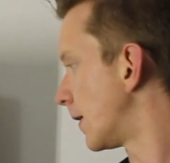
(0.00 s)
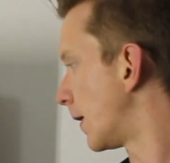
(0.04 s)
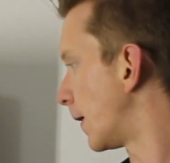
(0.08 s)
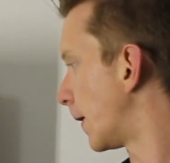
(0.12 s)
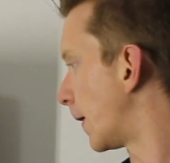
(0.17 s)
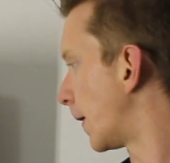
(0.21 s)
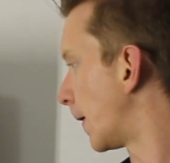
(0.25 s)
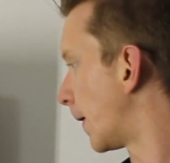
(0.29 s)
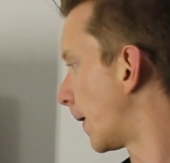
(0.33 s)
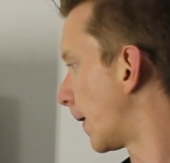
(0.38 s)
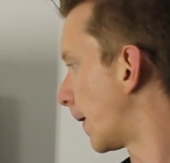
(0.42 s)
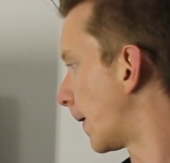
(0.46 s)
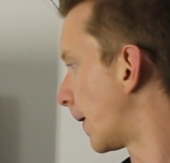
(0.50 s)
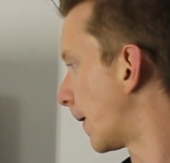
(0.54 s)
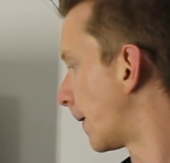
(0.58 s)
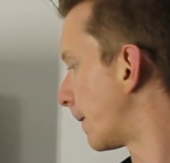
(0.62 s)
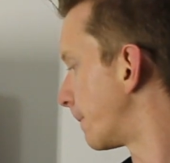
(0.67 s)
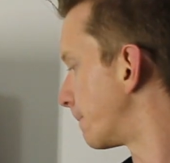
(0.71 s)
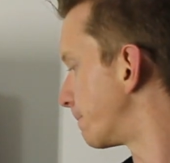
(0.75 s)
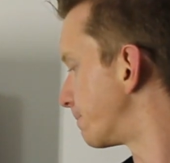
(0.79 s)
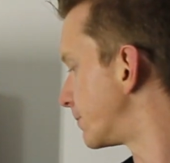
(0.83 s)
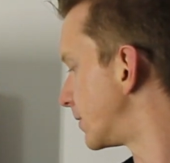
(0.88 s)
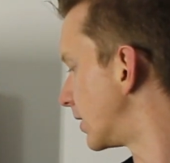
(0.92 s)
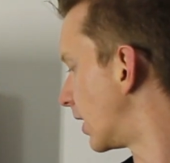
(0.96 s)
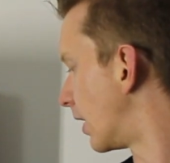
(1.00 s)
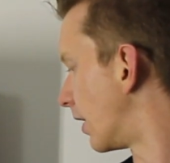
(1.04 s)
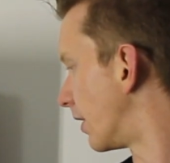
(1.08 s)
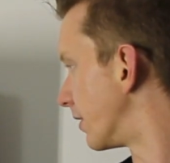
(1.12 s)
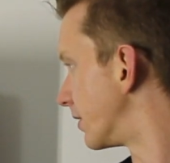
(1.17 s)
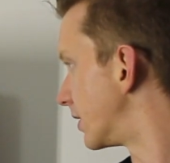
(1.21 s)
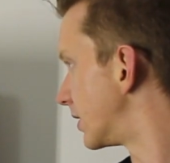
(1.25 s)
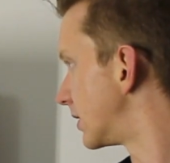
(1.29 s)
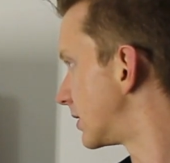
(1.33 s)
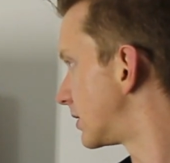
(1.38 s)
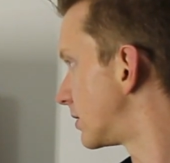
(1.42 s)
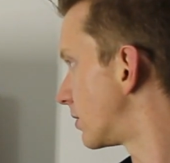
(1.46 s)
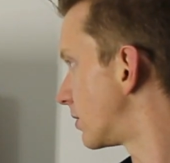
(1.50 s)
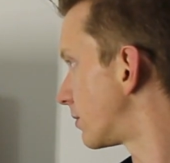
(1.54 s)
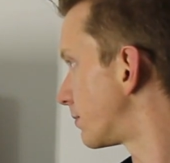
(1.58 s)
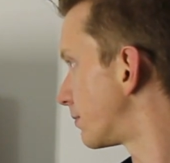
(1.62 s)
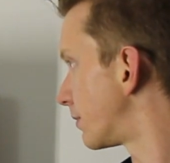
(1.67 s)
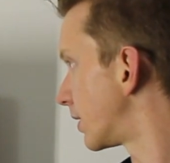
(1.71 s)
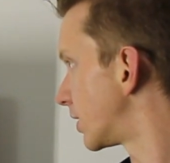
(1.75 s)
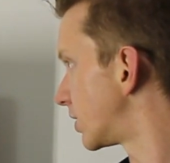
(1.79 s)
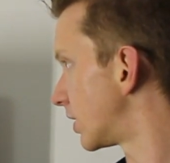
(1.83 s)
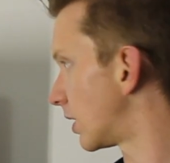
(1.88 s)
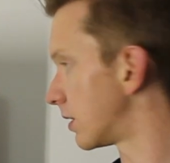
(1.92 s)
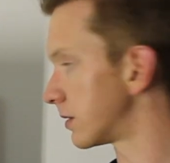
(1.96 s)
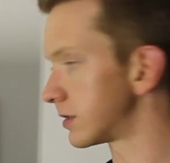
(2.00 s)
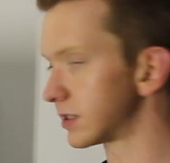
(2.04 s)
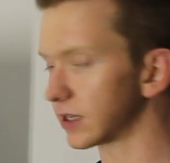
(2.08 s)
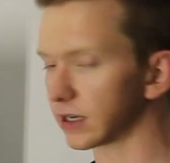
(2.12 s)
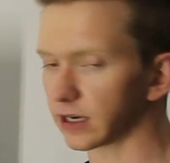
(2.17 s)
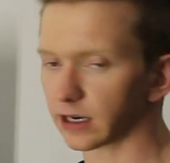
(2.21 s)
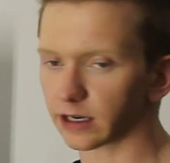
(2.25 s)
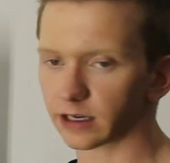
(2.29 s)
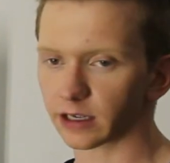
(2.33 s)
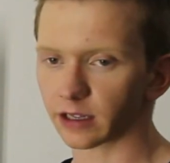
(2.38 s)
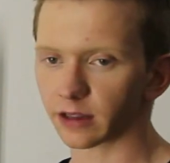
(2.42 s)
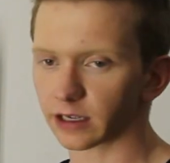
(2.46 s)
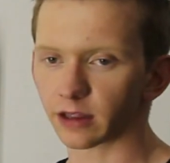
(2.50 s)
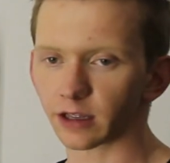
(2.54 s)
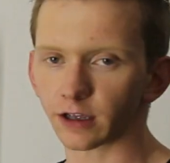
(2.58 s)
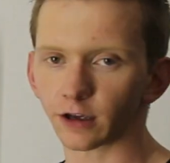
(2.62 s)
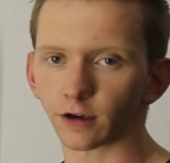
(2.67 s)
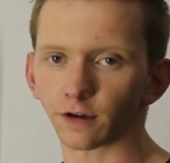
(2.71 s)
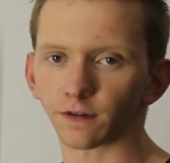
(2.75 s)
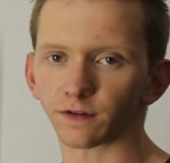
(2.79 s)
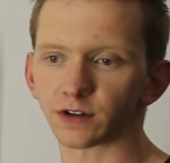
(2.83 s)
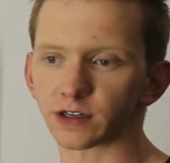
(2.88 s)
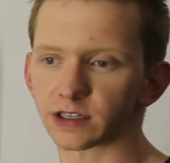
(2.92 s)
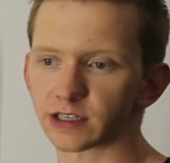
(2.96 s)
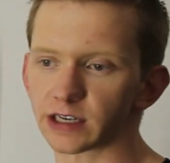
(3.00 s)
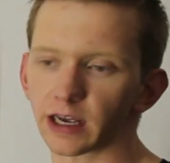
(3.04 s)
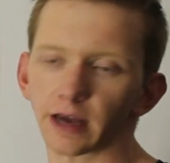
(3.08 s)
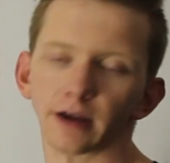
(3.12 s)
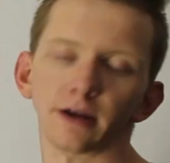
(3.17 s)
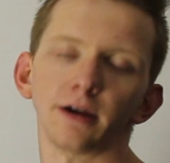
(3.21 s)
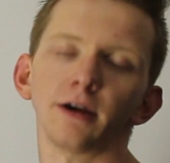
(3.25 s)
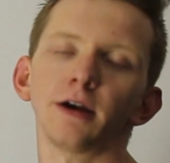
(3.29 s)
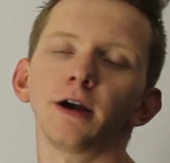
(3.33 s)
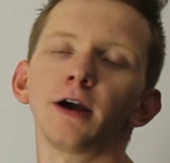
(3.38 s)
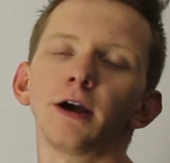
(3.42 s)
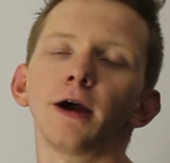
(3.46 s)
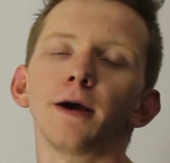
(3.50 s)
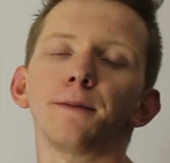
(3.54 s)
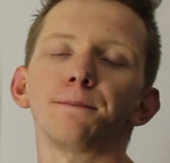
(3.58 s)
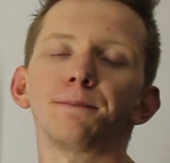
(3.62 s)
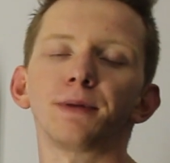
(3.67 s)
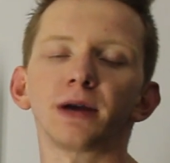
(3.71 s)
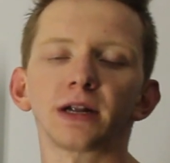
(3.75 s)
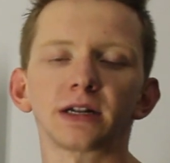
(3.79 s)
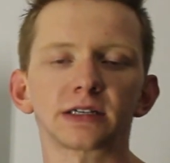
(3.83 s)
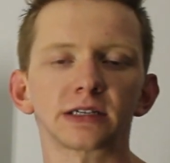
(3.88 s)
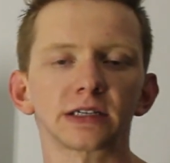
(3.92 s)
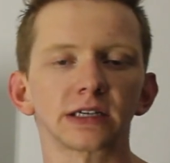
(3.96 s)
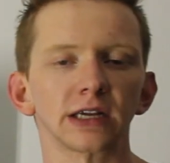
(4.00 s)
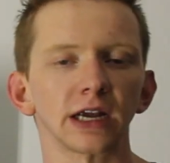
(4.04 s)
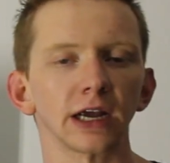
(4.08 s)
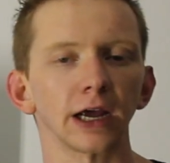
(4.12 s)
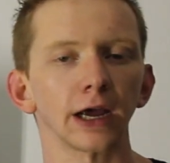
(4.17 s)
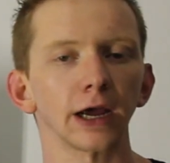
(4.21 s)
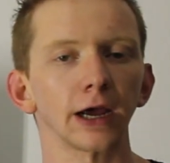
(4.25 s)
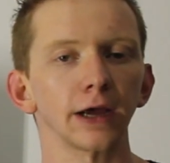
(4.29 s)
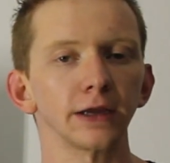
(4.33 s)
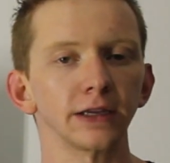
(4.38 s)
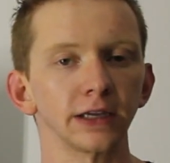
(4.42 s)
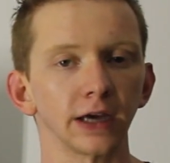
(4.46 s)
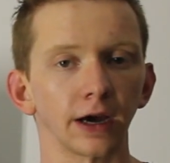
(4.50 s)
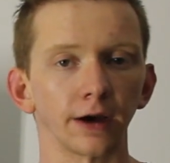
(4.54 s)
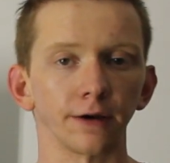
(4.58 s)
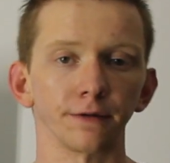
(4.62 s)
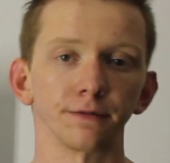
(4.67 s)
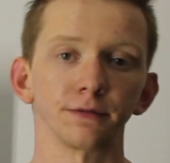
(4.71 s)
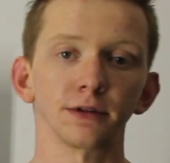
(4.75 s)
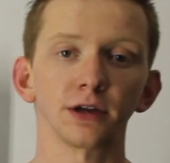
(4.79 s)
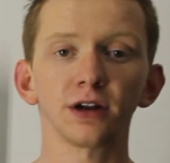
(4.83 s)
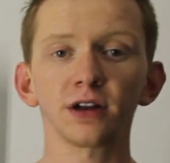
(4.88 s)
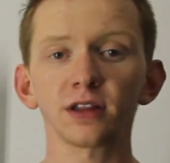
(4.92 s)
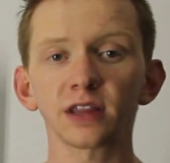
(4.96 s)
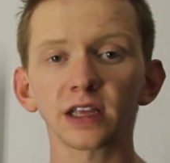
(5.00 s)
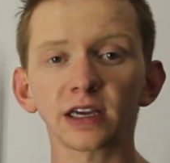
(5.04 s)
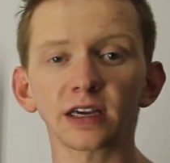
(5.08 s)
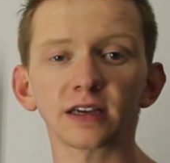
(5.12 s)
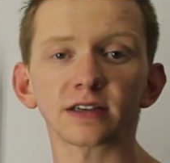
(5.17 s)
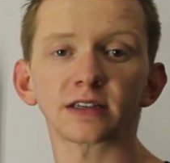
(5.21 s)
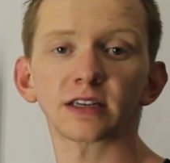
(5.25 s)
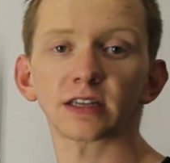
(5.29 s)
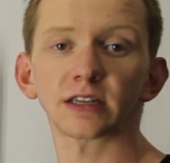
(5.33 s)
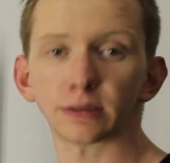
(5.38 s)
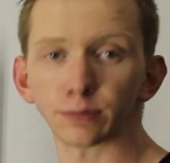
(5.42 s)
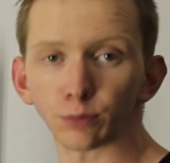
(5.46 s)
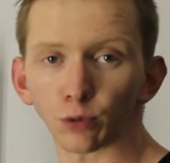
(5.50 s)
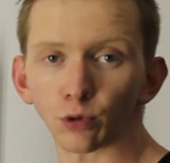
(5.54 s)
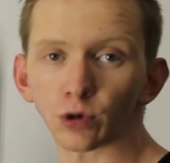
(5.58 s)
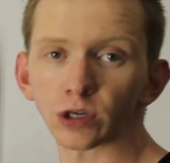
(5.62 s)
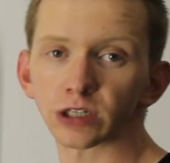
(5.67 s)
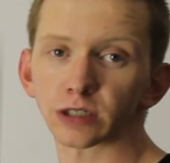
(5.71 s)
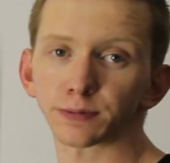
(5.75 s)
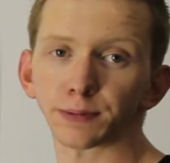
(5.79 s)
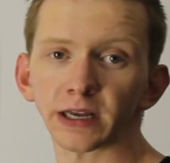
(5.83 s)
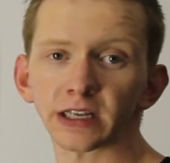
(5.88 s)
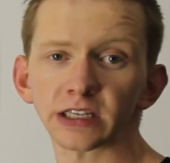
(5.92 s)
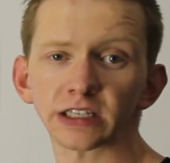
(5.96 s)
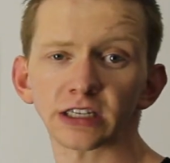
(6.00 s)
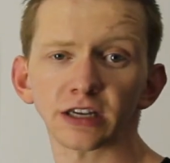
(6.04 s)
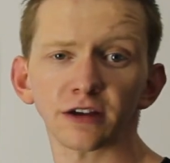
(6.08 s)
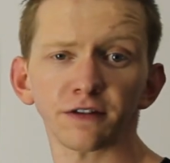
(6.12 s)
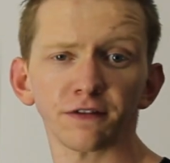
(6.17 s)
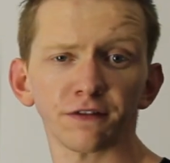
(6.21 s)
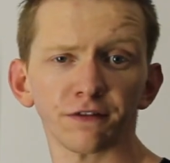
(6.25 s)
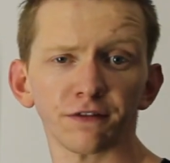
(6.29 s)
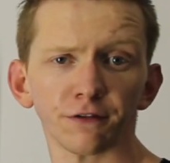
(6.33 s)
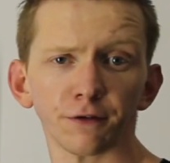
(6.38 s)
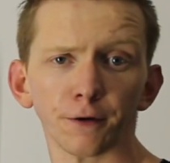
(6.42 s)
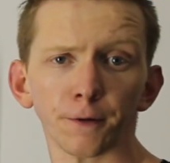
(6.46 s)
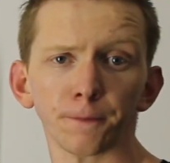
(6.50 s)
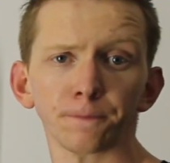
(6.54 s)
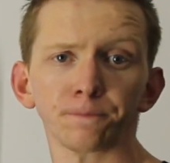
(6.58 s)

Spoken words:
Yeah, there's not much else that I can think of to say, but yeah, the only thing is it's more expensive